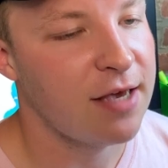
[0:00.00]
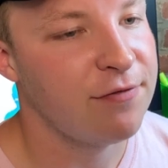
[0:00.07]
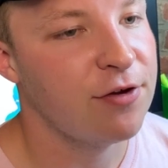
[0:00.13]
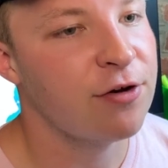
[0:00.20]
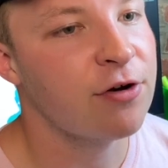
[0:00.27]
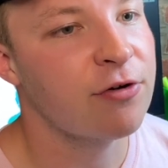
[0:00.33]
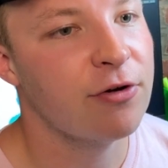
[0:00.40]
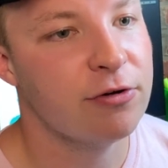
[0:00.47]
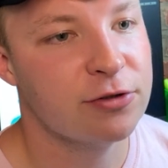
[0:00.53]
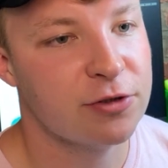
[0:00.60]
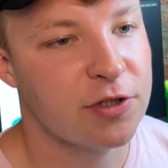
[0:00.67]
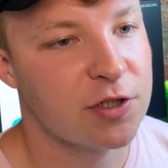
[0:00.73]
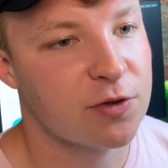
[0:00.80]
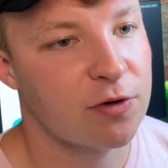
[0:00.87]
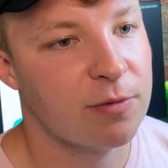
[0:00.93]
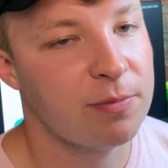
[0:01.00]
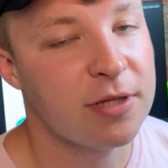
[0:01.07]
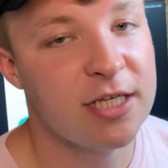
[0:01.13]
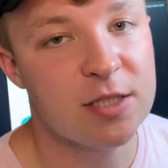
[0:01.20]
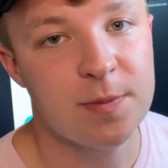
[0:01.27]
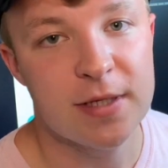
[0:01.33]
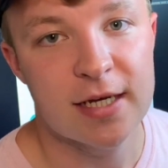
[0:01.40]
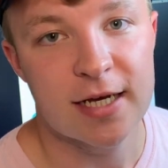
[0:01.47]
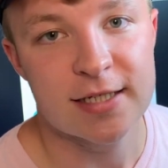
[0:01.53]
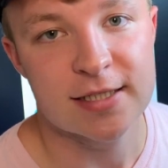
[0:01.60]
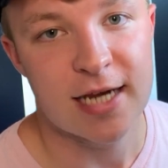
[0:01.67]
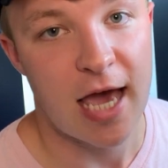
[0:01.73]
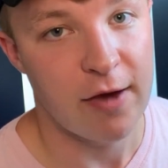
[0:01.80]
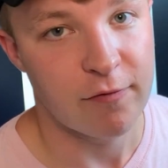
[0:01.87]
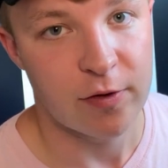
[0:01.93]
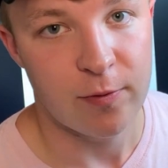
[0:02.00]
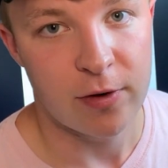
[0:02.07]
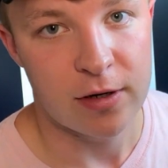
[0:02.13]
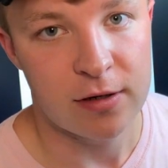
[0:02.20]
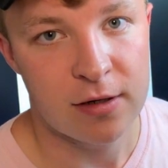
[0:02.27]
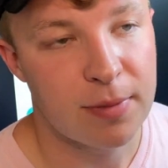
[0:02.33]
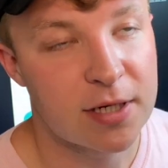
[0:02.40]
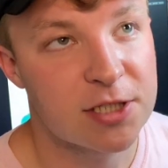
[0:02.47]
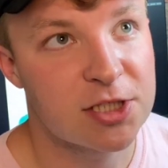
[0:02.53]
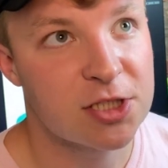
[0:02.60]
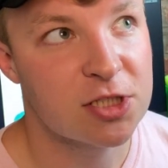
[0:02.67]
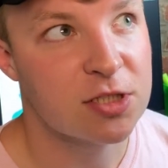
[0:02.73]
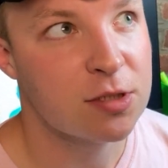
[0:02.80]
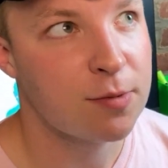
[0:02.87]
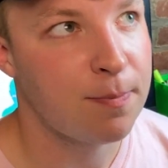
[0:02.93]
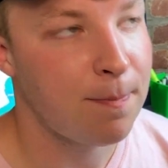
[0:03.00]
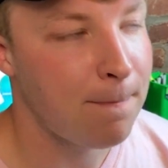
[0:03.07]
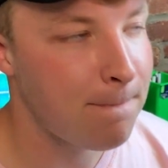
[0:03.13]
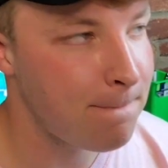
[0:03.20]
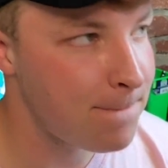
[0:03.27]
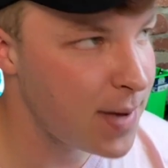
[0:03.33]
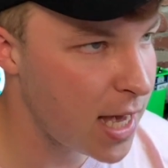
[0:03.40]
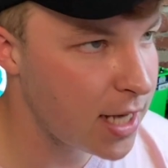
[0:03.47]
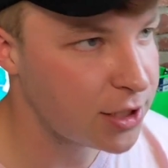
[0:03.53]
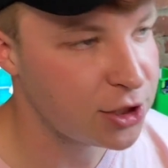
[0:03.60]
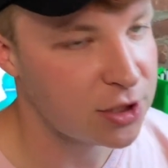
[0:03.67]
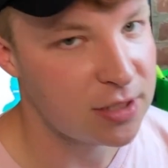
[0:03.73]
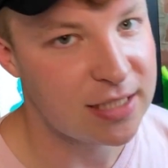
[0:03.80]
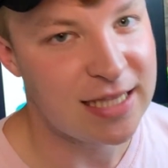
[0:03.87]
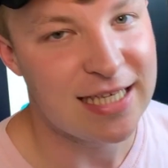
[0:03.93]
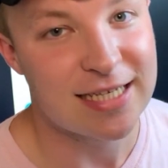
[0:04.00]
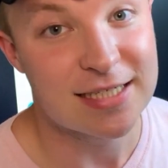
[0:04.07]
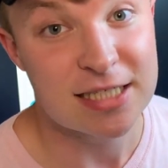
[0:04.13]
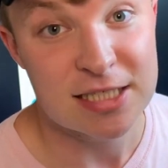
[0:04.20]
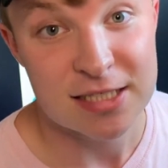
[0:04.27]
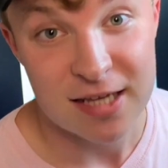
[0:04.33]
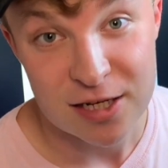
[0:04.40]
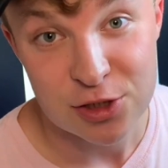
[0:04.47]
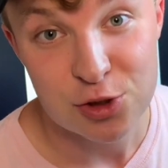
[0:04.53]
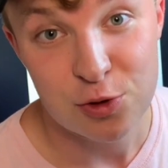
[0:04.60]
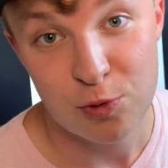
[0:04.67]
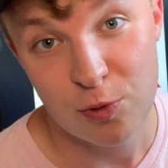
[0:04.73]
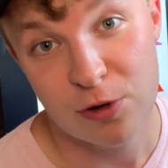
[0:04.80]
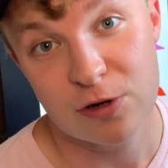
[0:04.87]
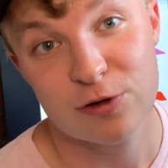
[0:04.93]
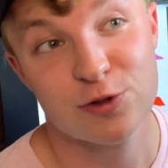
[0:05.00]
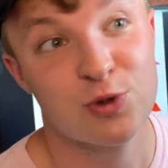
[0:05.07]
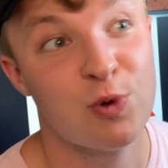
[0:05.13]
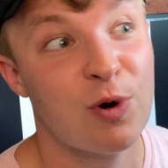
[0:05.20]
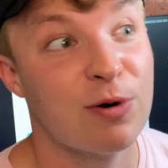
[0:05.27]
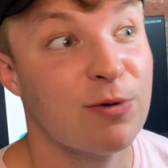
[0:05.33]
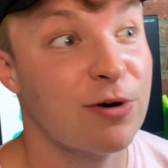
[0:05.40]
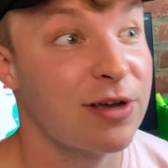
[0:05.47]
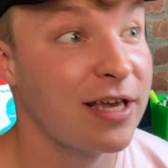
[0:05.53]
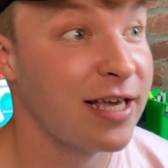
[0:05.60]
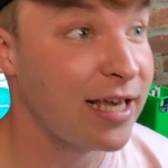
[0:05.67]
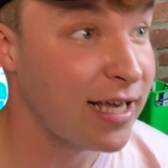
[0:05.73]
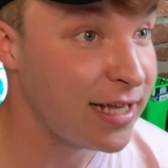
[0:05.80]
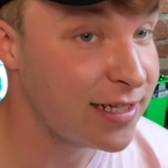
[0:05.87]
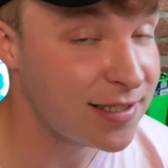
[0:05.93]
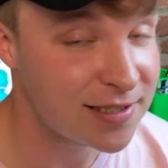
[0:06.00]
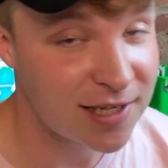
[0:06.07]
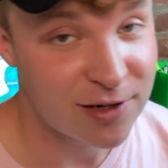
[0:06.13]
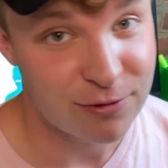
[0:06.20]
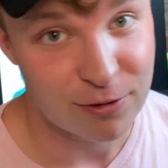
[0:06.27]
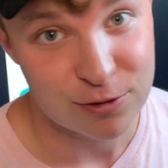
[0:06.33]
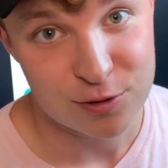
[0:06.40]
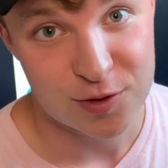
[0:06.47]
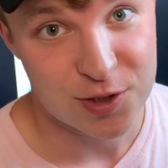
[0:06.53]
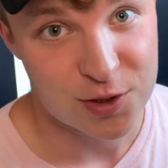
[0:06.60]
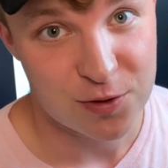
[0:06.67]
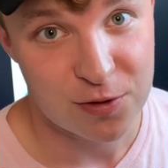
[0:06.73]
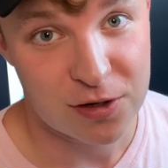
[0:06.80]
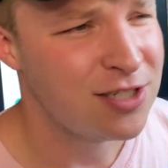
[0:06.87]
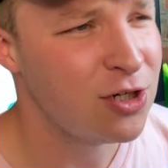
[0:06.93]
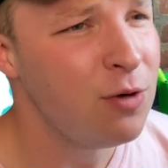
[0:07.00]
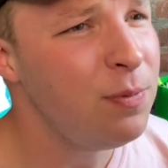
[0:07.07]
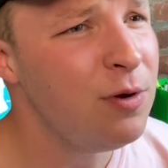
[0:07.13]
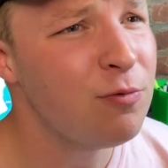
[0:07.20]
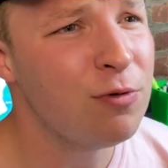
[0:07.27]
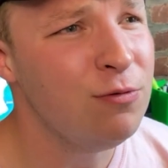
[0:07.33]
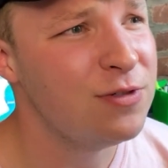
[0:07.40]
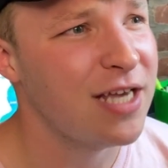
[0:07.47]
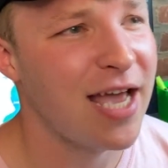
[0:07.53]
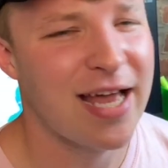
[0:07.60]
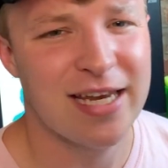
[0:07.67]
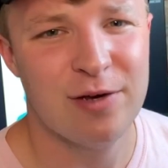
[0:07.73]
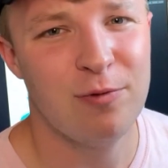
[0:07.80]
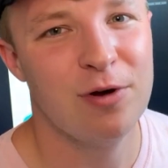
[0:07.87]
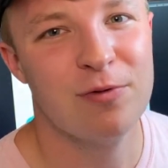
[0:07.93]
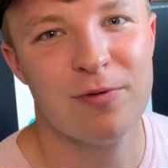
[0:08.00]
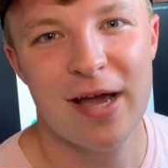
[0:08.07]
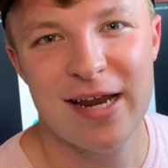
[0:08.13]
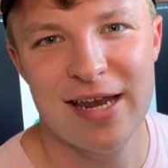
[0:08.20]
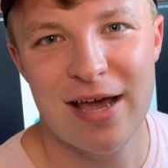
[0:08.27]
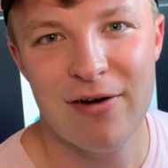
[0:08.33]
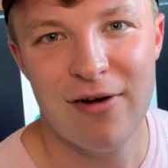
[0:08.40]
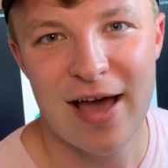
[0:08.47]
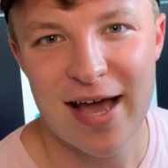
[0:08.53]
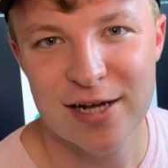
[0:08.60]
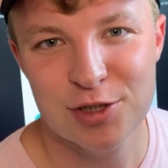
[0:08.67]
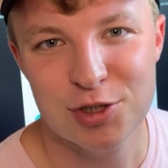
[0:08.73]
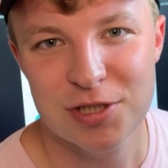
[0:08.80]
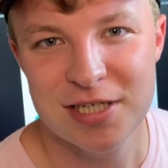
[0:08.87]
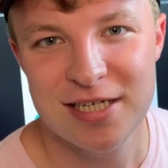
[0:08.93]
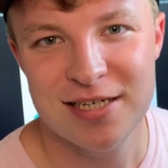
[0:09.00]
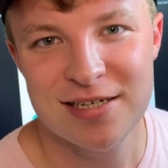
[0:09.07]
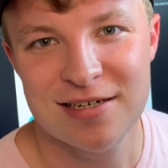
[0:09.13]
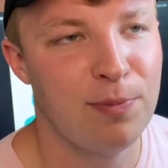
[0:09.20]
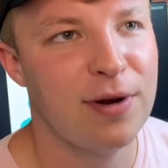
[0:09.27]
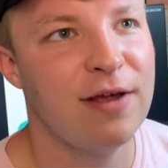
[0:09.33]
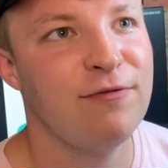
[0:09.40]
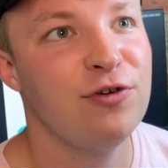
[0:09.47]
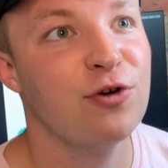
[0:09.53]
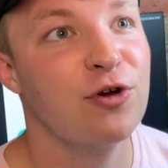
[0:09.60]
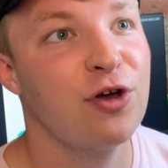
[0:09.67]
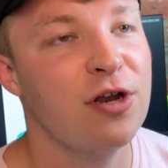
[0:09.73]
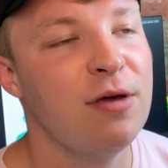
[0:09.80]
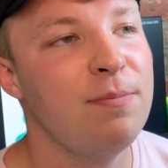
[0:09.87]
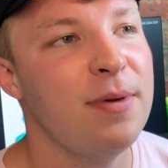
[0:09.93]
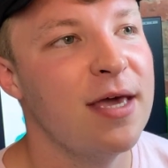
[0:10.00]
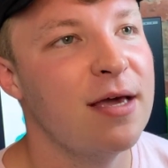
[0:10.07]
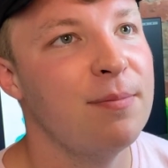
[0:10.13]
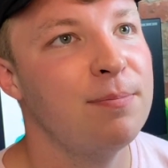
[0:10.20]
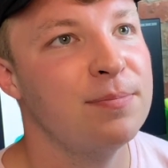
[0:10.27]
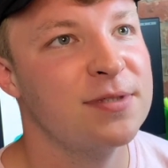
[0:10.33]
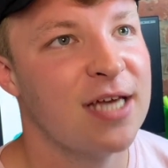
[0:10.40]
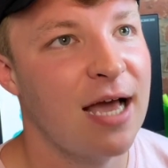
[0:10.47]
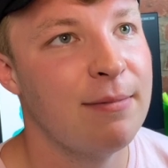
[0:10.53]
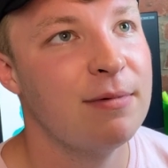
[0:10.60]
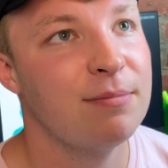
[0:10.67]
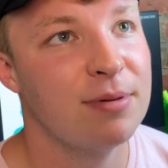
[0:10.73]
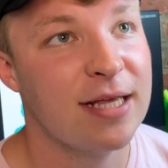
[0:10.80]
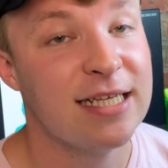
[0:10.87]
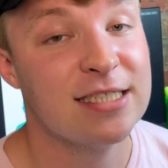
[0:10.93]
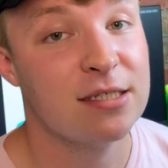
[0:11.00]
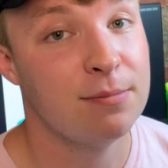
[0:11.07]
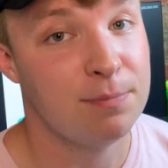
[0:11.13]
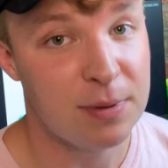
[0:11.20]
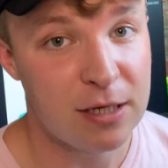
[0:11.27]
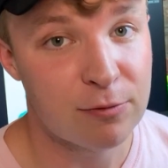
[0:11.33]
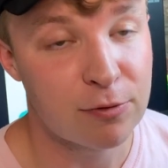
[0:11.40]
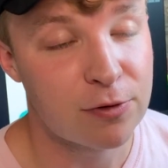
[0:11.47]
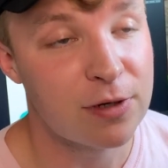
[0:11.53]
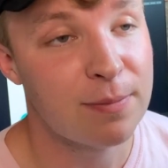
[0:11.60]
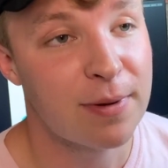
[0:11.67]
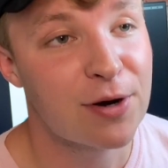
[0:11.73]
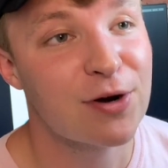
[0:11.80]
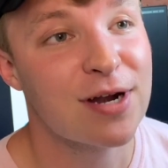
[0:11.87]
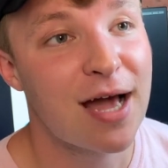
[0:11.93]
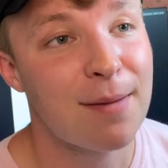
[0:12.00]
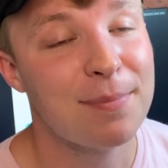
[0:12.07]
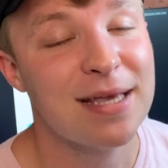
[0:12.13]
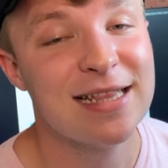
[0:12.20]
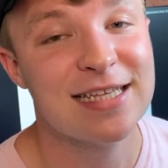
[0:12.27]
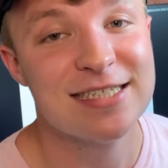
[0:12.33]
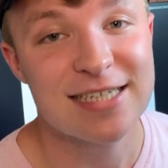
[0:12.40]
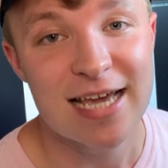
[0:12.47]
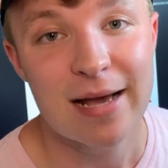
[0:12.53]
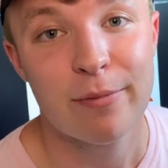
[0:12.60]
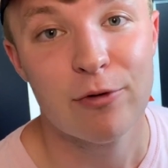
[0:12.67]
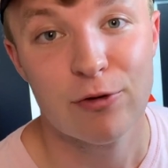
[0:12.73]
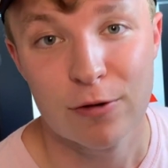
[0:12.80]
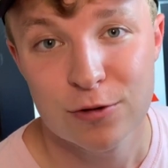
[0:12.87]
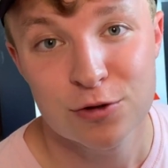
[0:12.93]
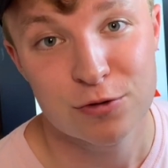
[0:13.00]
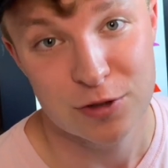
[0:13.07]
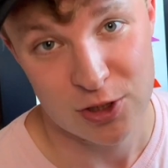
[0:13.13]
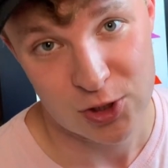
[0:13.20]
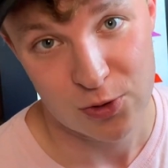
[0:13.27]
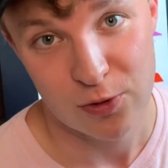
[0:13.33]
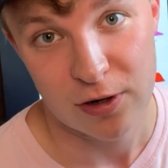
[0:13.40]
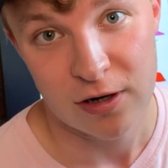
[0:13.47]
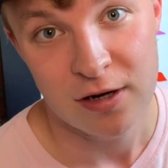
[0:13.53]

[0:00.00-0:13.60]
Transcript: If you're in a grocery store, please be nice to everyone, but especially the essential workers who are working in said grocery store. Don't be rude to anyone right now, actually, but if you're gonna pick a time and place to be rude, it better not be in the damn grocery store.